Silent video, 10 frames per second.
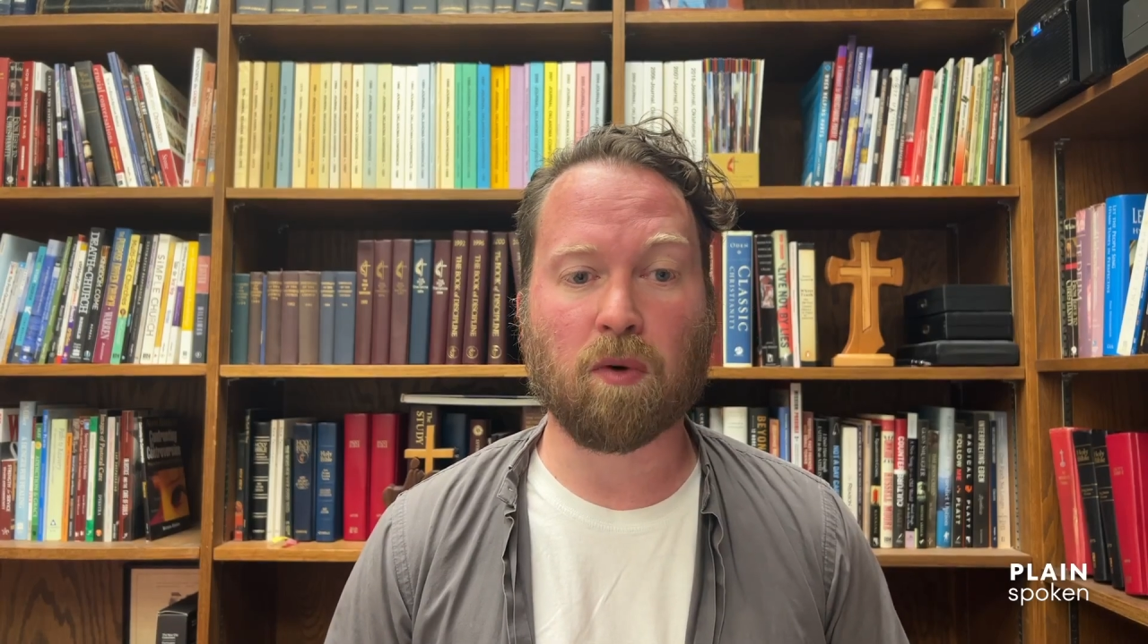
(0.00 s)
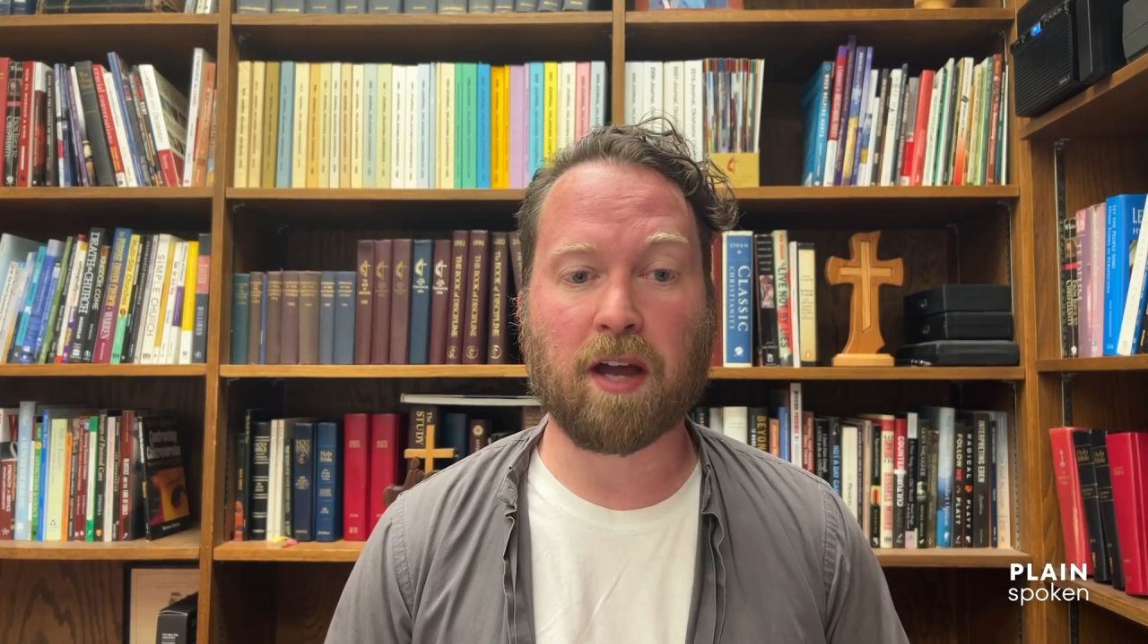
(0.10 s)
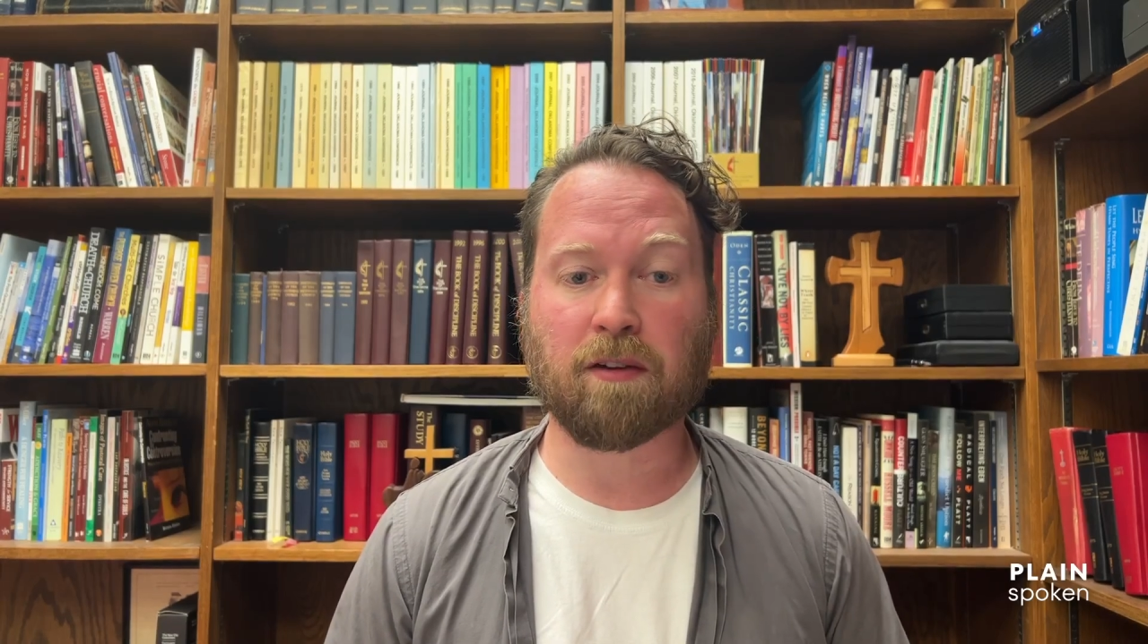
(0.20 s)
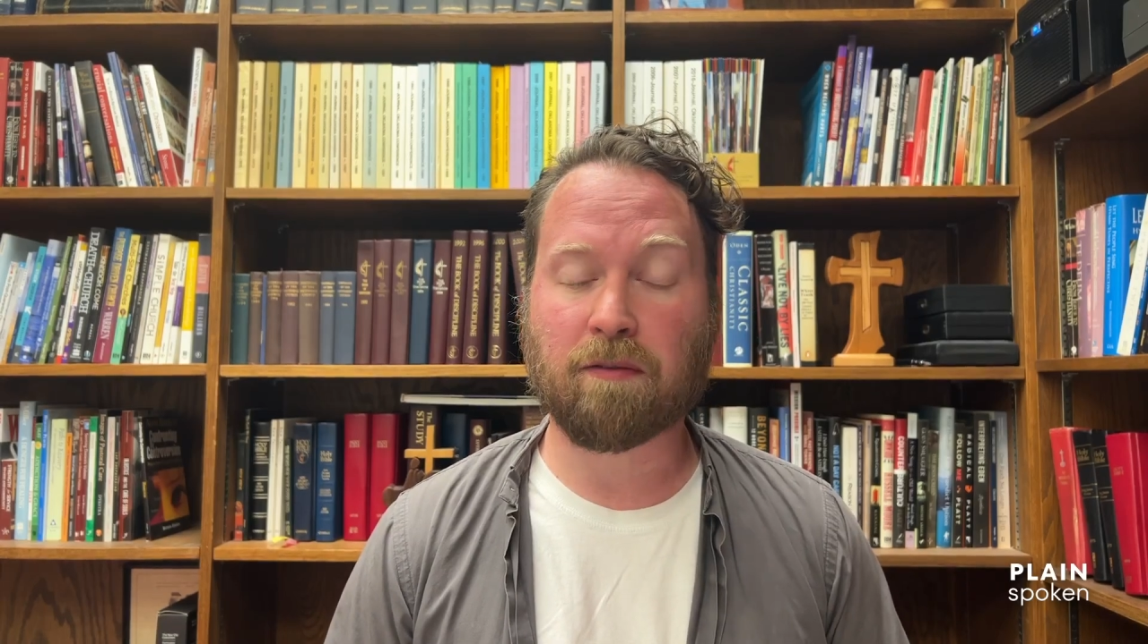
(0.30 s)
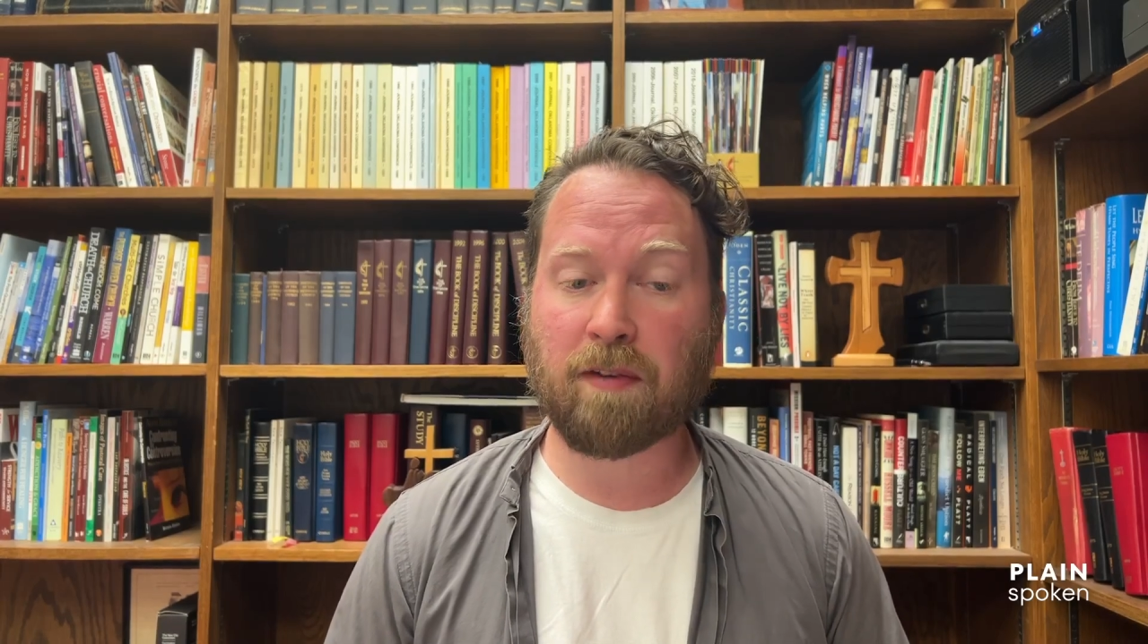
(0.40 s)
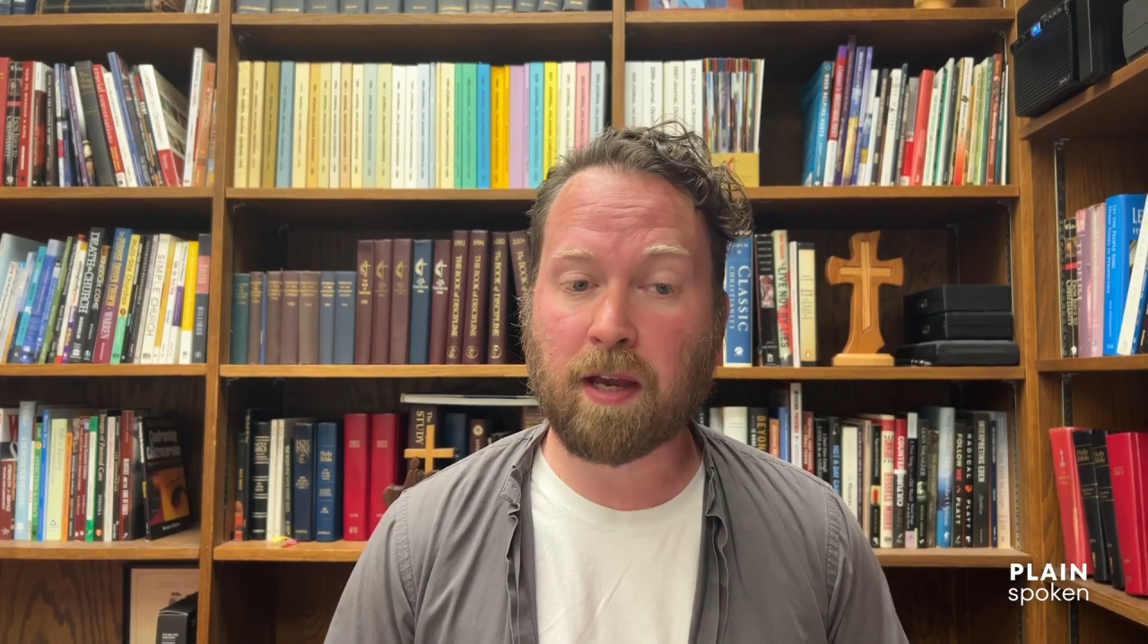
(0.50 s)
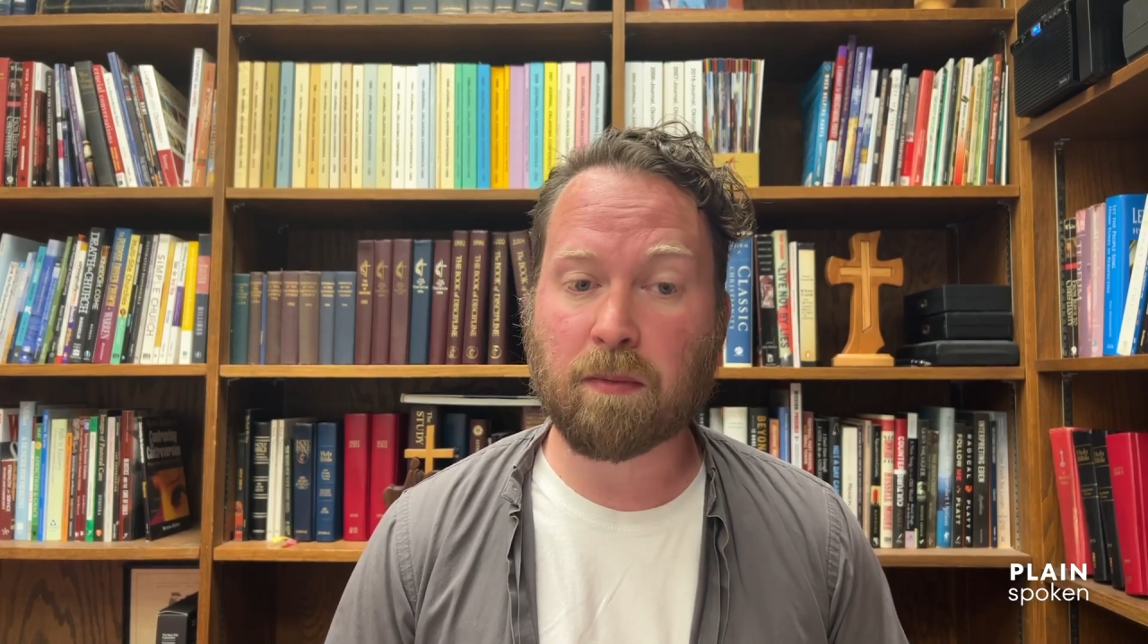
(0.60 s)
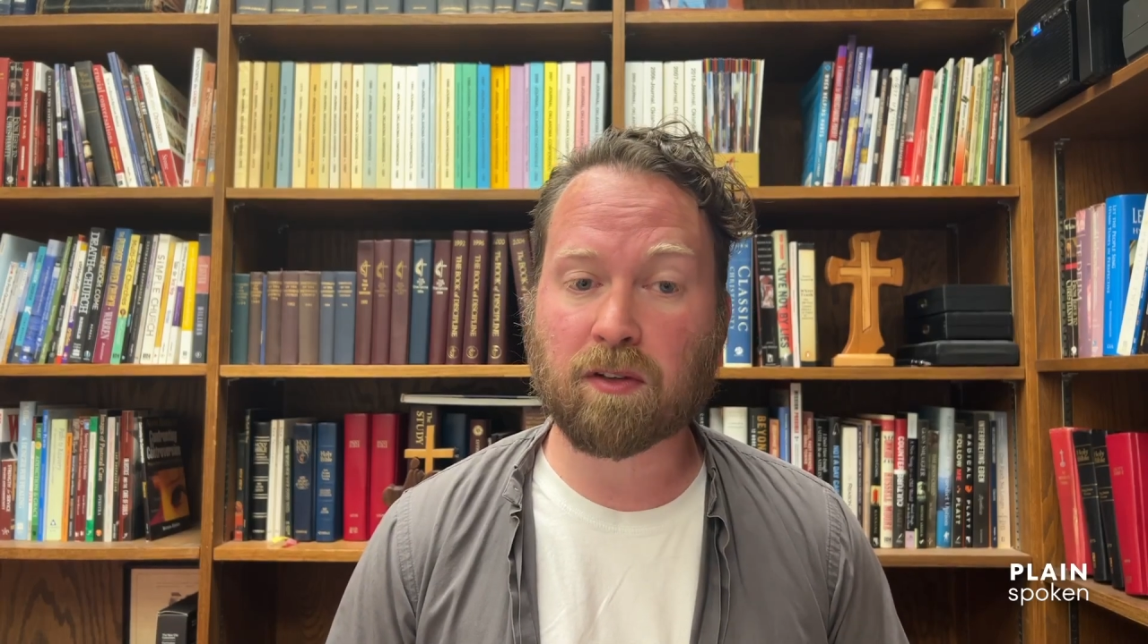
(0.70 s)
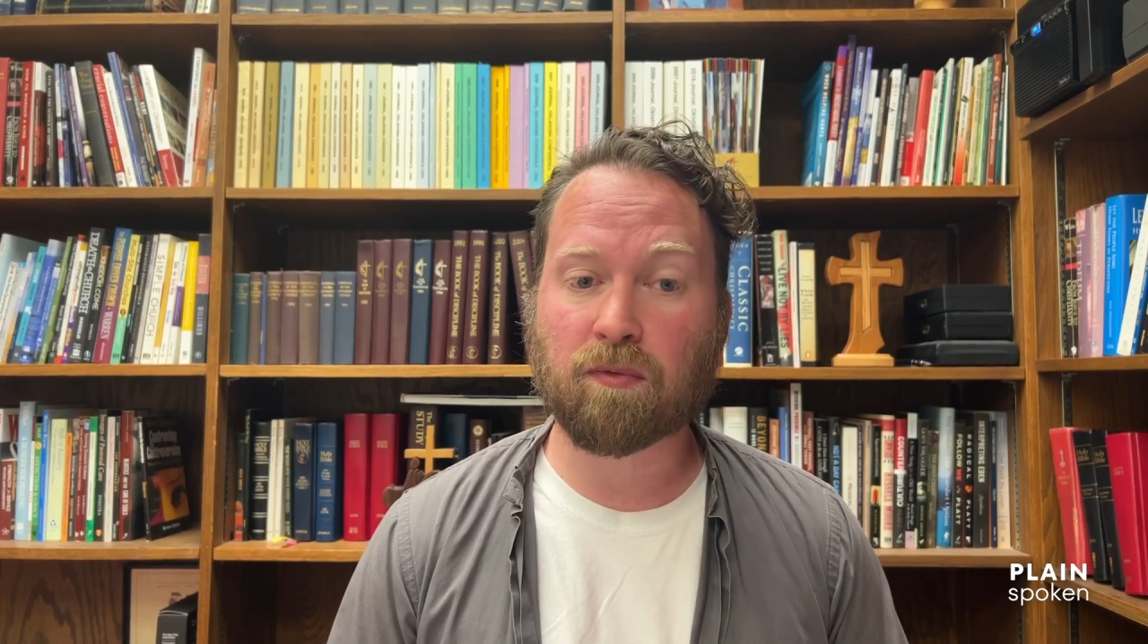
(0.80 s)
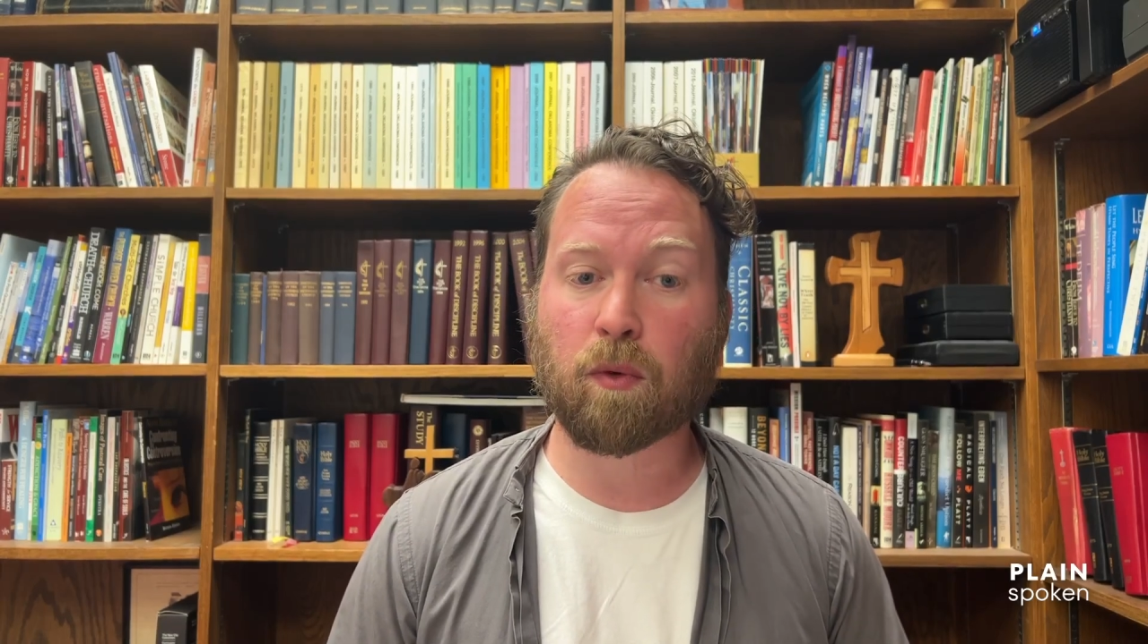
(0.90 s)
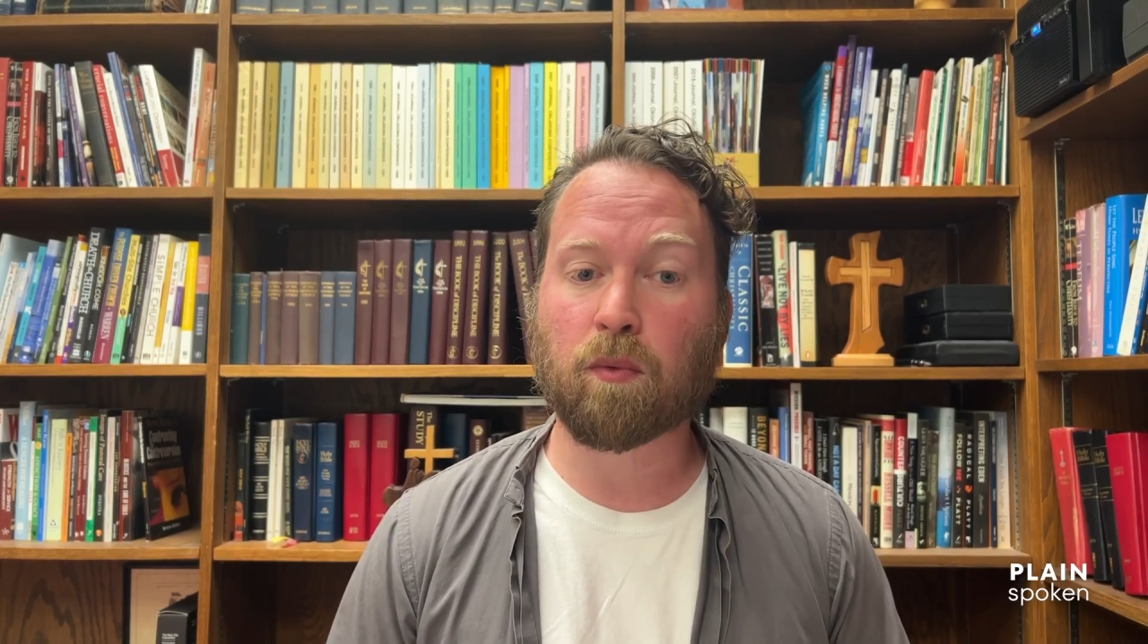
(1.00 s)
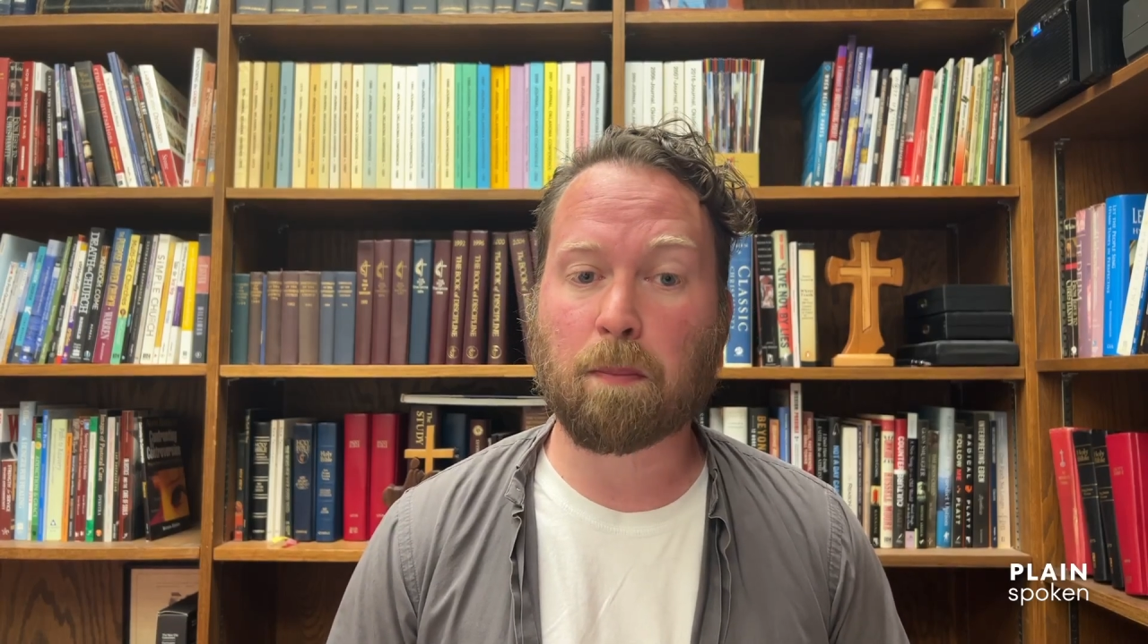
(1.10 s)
rather famous for